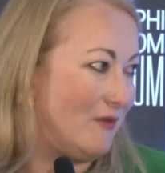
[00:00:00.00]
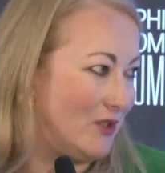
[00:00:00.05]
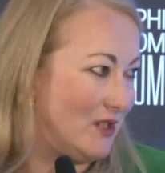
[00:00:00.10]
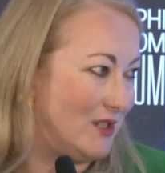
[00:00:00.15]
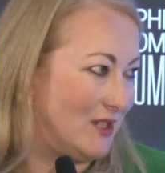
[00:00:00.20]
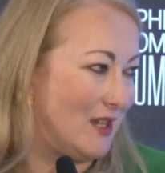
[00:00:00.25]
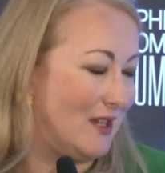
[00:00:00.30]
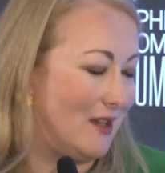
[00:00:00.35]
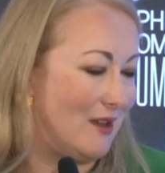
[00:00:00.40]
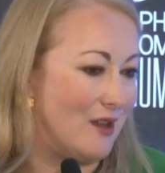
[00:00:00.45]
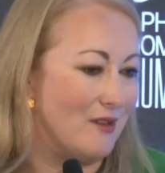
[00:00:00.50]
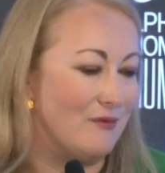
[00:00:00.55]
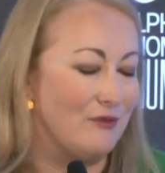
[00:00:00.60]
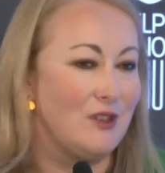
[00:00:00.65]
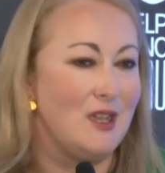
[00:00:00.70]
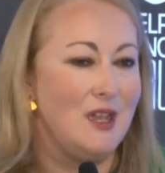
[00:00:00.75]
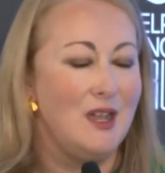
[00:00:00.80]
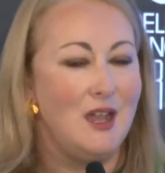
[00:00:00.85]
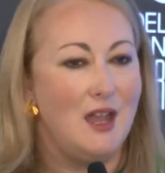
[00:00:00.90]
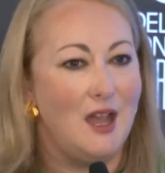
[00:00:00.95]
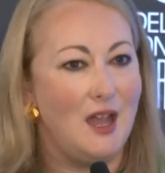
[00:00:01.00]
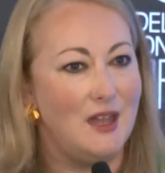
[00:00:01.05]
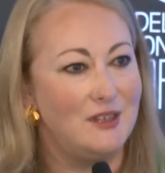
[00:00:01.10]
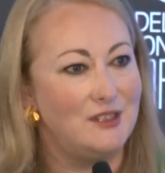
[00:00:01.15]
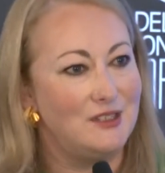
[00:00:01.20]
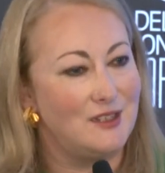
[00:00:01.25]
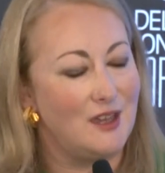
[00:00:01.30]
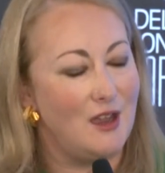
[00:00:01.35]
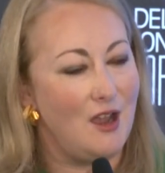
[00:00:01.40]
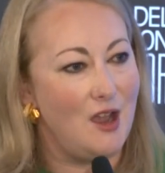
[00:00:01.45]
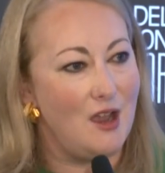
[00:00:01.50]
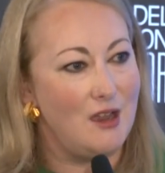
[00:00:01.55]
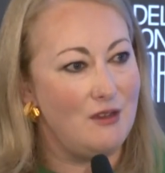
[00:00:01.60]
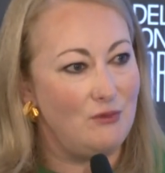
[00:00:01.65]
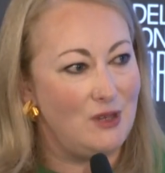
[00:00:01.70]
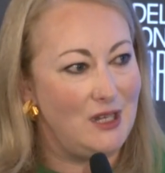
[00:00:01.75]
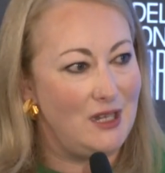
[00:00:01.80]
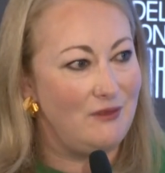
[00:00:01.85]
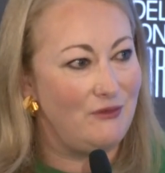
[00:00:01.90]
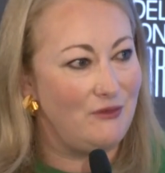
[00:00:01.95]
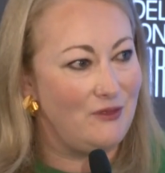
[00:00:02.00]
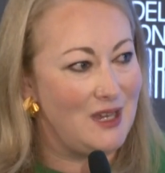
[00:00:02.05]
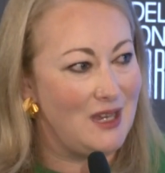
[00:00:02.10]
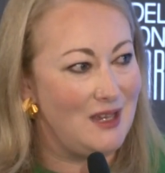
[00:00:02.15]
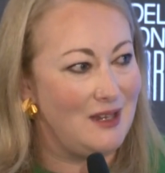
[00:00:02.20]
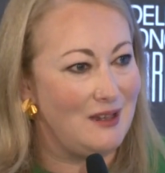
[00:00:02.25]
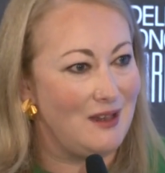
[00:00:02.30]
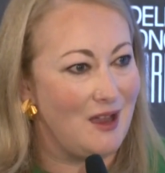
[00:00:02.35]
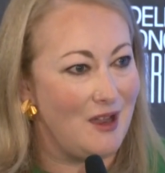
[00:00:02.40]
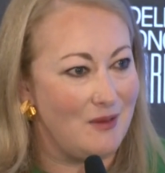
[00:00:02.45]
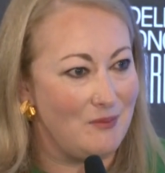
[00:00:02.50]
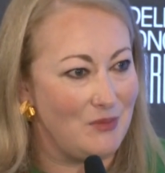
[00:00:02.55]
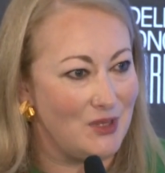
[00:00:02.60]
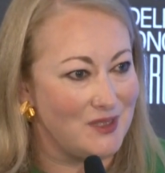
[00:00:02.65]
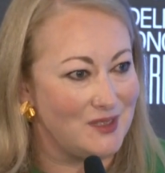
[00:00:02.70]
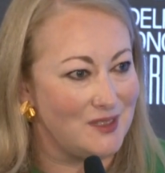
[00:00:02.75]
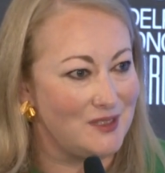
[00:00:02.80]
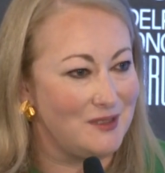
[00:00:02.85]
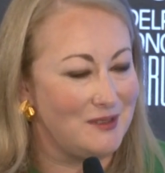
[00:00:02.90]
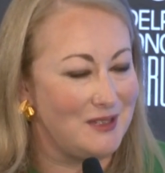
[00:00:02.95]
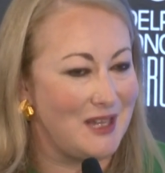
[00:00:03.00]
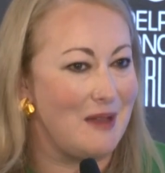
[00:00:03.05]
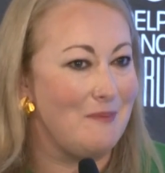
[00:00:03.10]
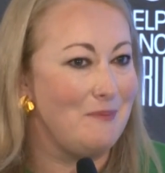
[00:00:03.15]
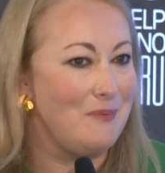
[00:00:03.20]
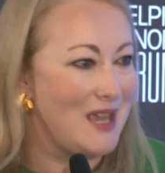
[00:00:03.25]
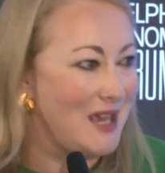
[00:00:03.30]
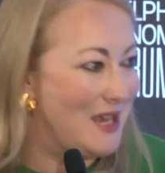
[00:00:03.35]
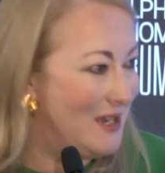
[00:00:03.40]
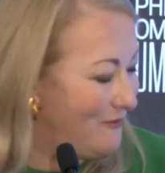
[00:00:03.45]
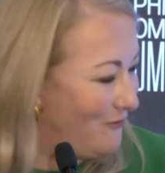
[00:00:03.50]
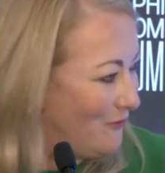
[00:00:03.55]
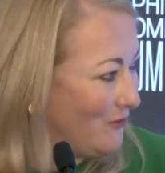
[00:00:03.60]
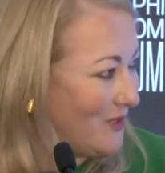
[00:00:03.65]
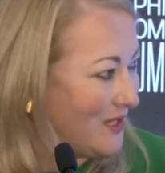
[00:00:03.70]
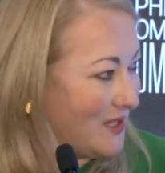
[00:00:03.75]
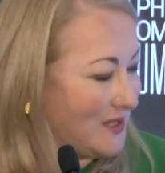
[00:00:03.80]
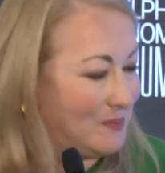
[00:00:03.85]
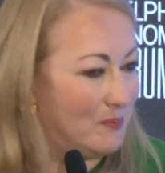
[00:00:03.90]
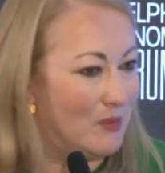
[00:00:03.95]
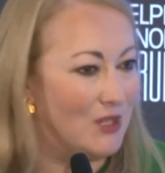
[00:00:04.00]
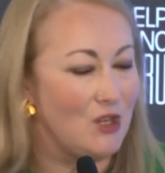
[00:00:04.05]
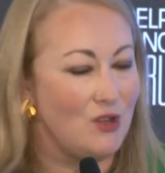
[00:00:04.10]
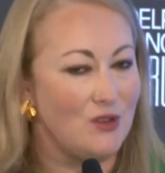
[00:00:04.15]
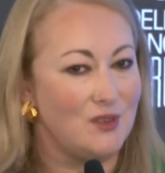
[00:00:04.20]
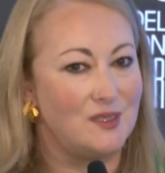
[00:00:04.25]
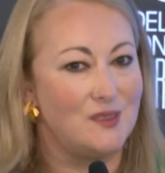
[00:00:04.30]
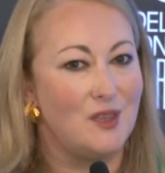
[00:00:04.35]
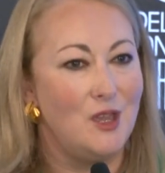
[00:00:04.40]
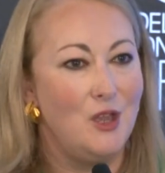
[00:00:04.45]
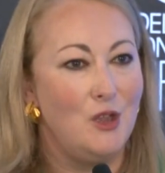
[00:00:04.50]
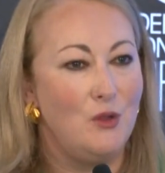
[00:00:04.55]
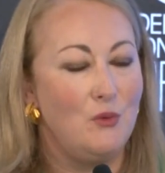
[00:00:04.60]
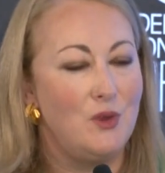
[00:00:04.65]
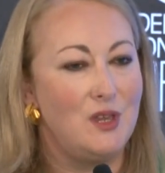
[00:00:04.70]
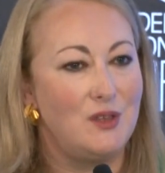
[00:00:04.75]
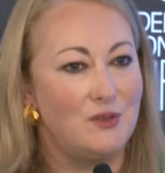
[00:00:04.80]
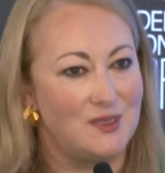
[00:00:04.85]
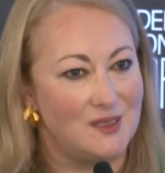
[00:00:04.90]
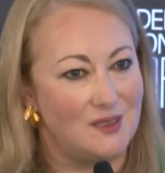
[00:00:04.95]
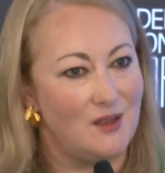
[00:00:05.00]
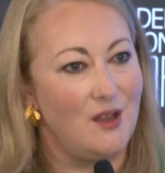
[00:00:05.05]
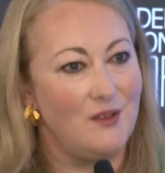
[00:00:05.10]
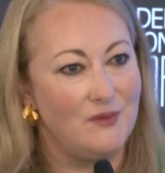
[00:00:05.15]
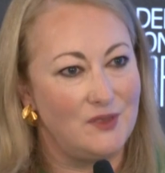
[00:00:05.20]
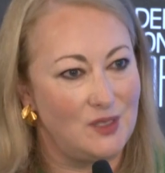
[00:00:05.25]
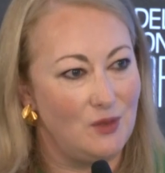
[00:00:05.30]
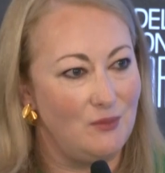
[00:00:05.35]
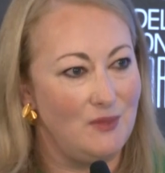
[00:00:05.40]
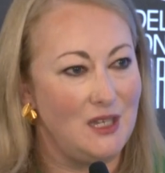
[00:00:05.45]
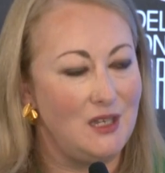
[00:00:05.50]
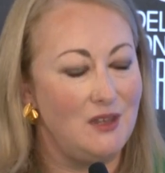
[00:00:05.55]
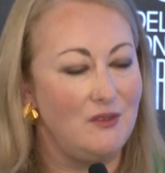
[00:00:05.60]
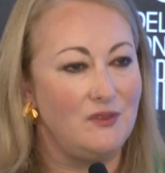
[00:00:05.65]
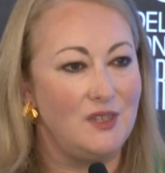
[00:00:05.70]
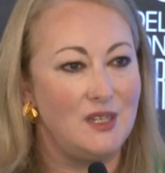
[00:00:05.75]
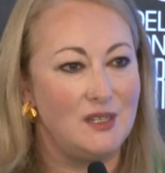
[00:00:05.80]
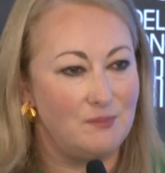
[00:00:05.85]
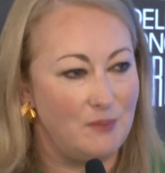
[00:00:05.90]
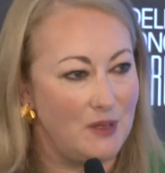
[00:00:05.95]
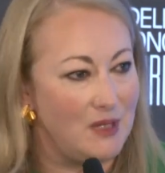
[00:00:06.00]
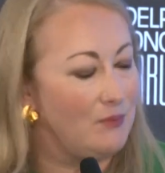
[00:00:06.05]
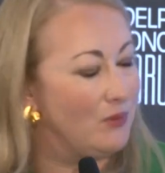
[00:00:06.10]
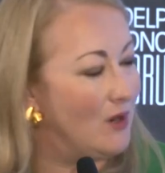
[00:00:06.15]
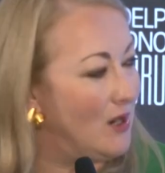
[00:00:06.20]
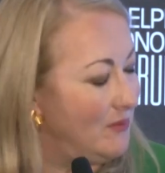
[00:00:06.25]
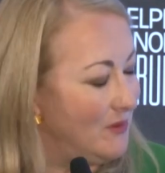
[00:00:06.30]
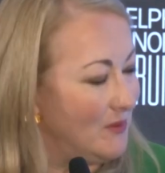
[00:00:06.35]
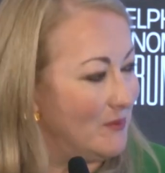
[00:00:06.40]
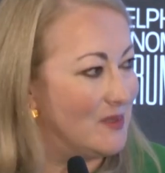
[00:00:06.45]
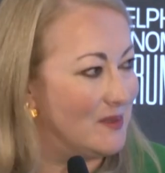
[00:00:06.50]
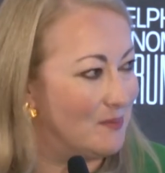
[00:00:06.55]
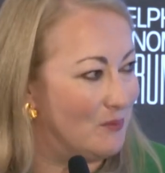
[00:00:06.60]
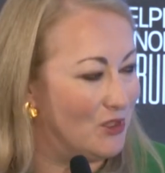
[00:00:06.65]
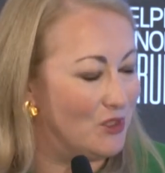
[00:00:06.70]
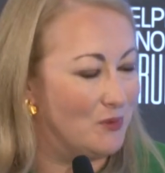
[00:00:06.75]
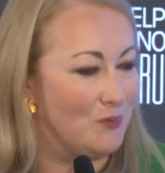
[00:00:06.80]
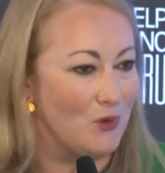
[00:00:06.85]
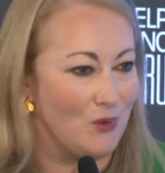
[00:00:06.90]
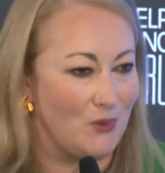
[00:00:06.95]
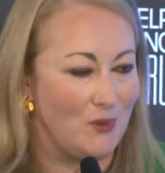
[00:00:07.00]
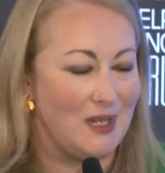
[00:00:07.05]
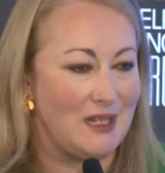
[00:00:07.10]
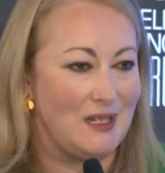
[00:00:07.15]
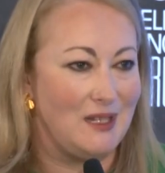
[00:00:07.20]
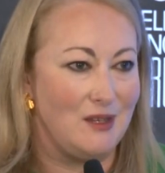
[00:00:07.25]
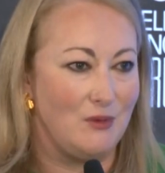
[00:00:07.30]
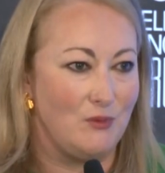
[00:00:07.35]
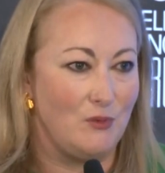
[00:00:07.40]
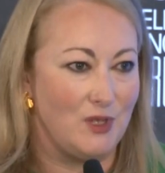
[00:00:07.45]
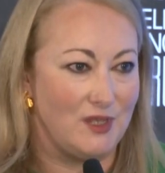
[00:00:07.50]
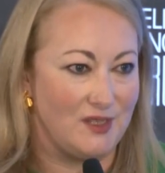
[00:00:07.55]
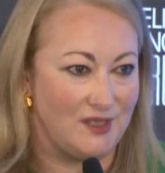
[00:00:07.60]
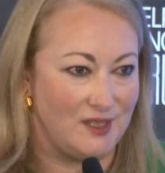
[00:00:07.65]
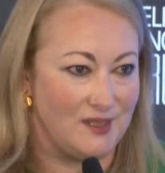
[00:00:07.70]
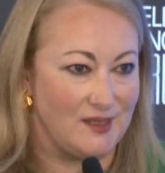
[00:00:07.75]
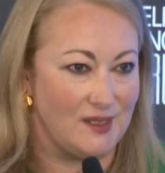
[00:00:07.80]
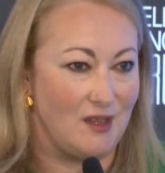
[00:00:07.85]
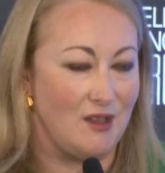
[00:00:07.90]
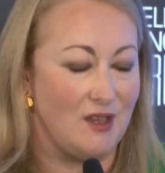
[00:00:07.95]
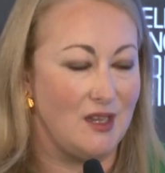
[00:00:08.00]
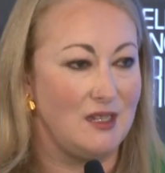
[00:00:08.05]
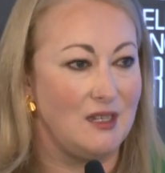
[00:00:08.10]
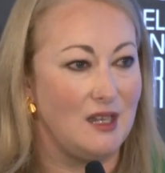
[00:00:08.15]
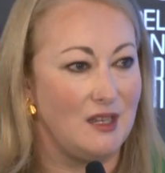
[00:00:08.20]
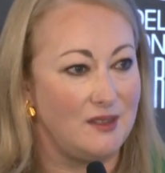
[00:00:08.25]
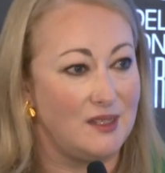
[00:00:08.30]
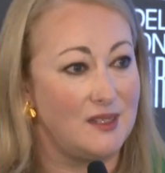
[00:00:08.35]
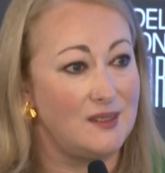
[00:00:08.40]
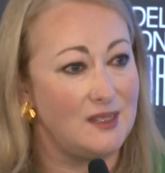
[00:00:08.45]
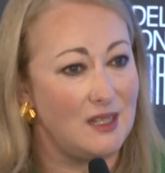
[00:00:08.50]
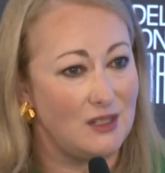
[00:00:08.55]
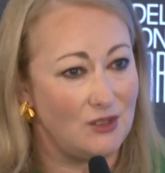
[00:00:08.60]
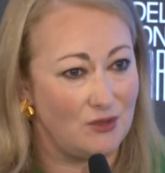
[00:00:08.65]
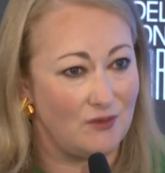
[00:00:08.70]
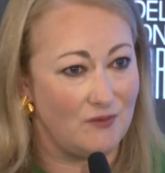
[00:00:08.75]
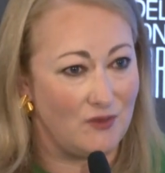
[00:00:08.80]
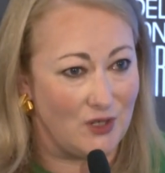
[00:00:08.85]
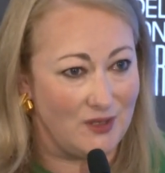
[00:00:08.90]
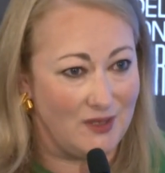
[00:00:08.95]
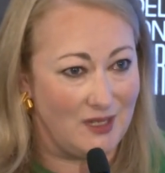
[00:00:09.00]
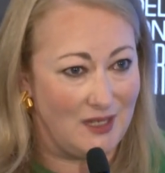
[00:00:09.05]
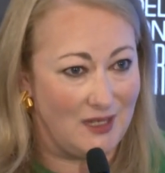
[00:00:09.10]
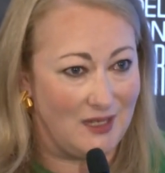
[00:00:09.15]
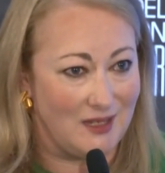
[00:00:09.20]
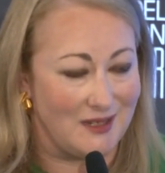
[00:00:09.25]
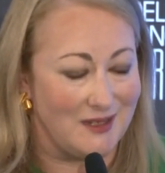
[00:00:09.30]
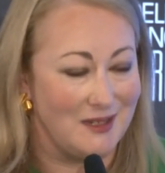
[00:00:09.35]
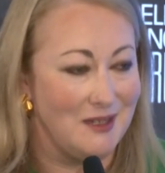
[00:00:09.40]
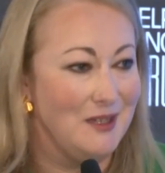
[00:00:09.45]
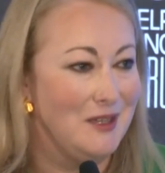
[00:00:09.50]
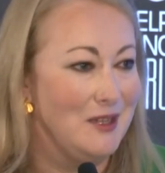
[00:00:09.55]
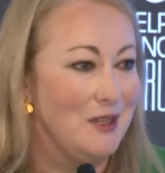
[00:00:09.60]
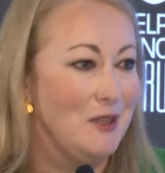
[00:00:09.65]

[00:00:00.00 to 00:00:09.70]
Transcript: everyday life. And I really feel I must campaign for this, because we could solve so many of these big problems much more quickly with design at the centre of our thinking.